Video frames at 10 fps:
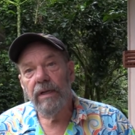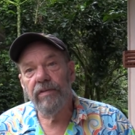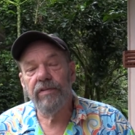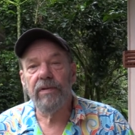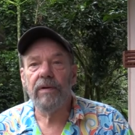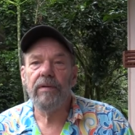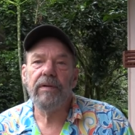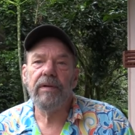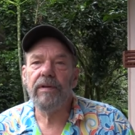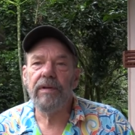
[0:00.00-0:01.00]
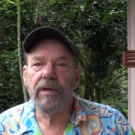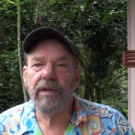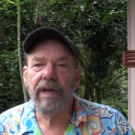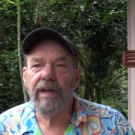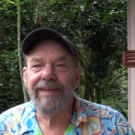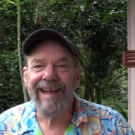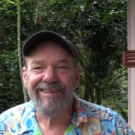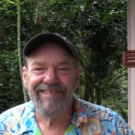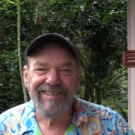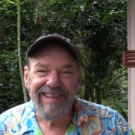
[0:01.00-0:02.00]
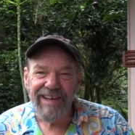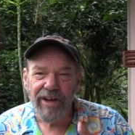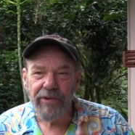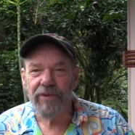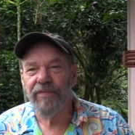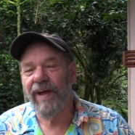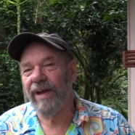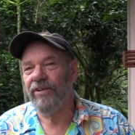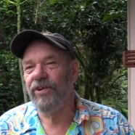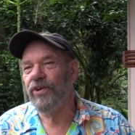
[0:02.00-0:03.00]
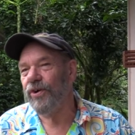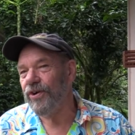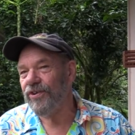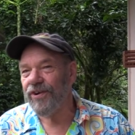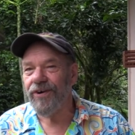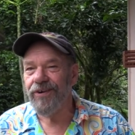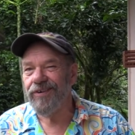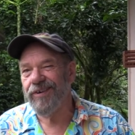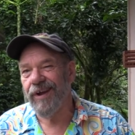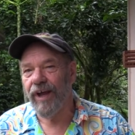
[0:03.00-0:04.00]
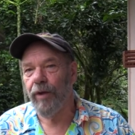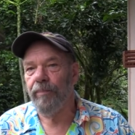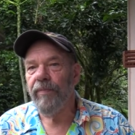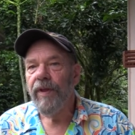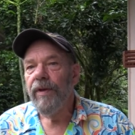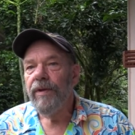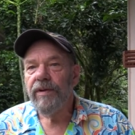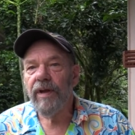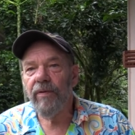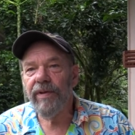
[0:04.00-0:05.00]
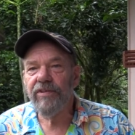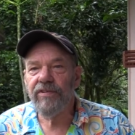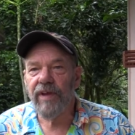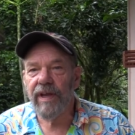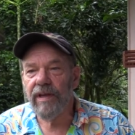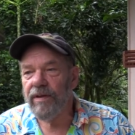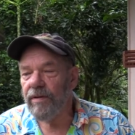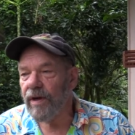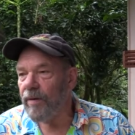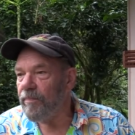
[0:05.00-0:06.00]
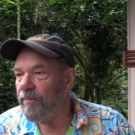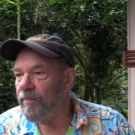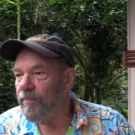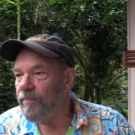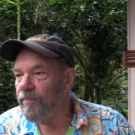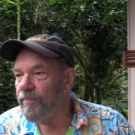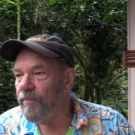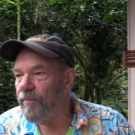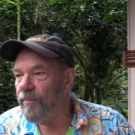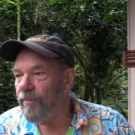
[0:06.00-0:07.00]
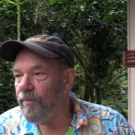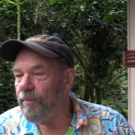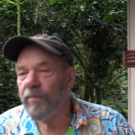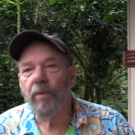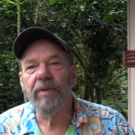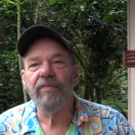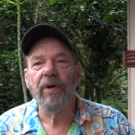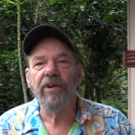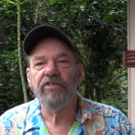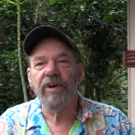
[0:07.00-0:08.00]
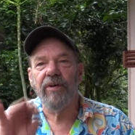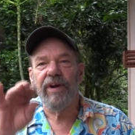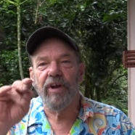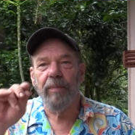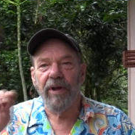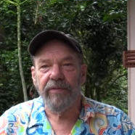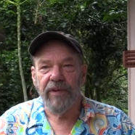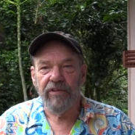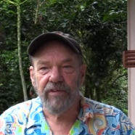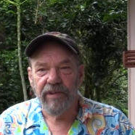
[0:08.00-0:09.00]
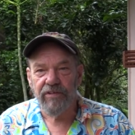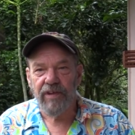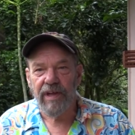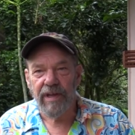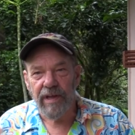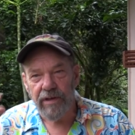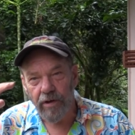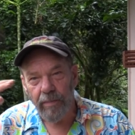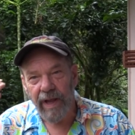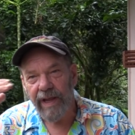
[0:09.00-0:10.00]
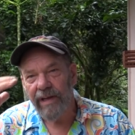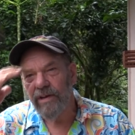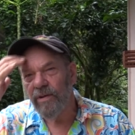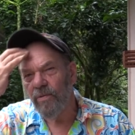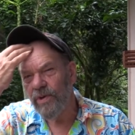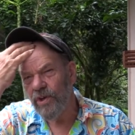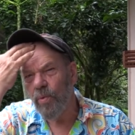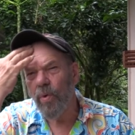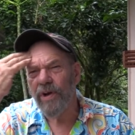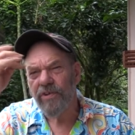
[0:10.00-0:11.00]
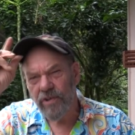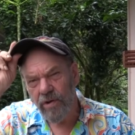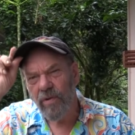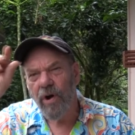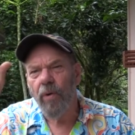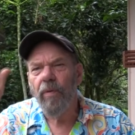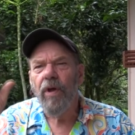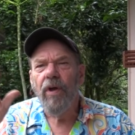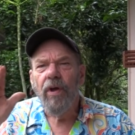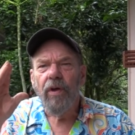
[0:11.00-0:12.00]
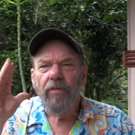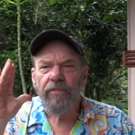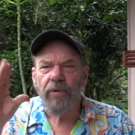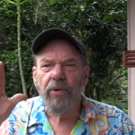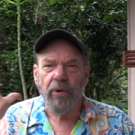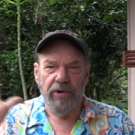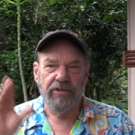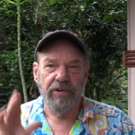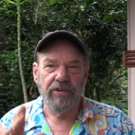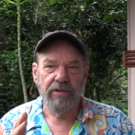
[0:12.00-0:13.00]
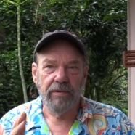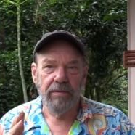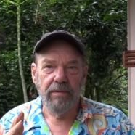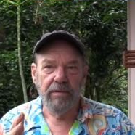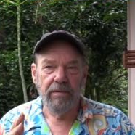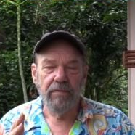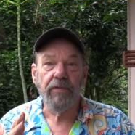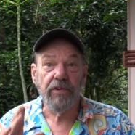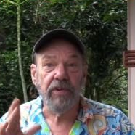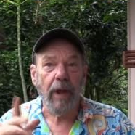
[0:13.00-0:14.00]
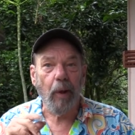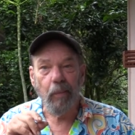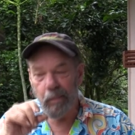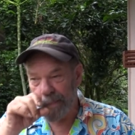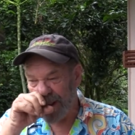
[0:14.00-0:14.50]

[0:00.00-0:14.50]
And so, uh, you know, you got that's the other factor, your turn time. Now let's say, um, to be very generic about this, let's say in your mind you you want to grow fruit orchards for sale.